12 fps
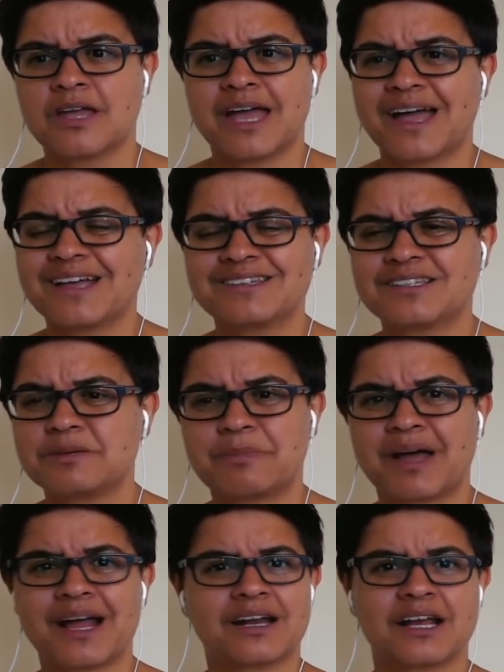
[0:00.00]

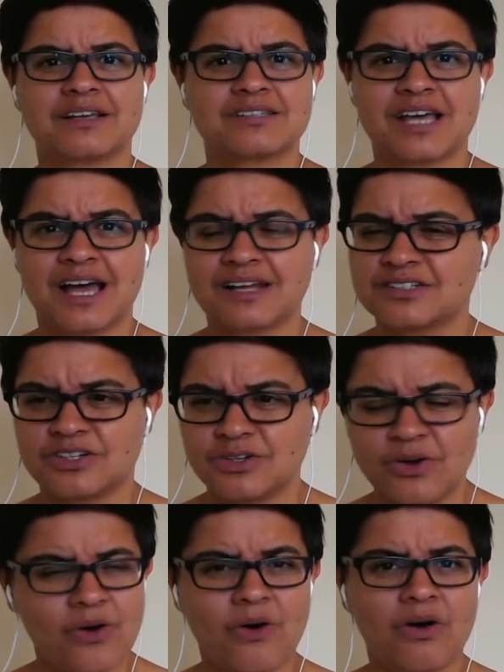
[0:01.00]
Esteban has had a
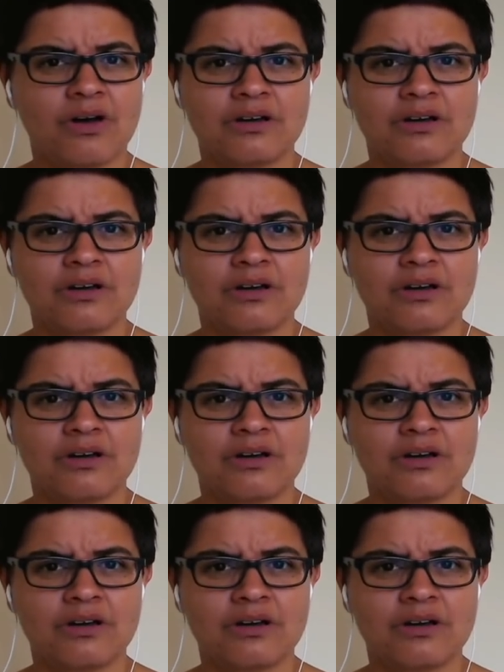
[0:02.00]
lot